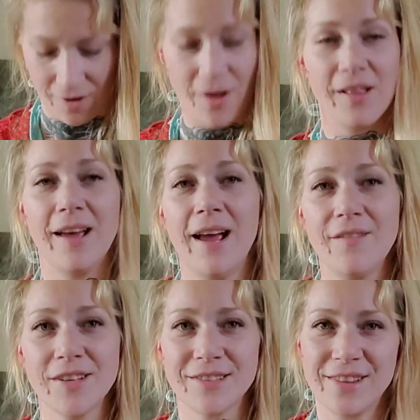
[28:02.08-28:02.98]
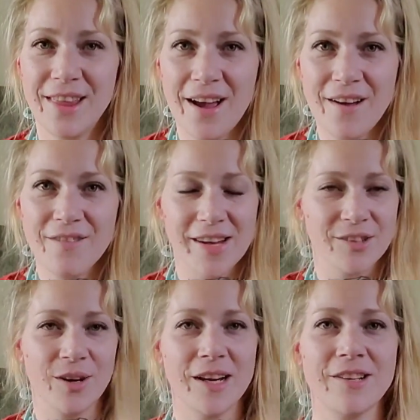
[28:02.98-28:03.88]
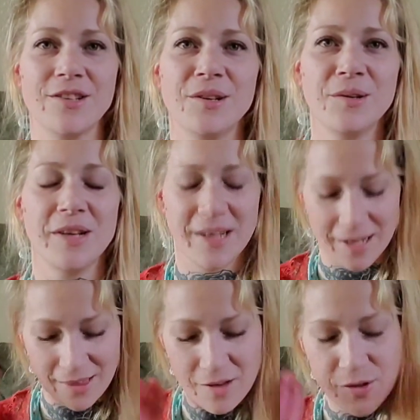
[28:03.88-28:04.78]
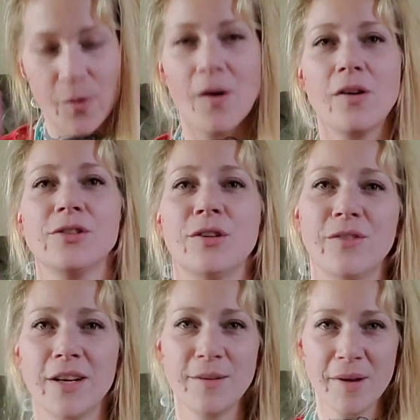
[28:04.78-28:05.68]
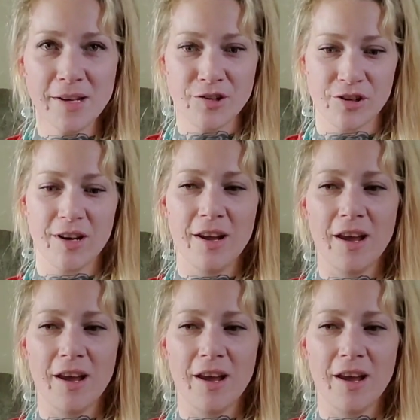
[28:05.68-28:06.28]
all I have is love and gratitude, and I love you all so very much.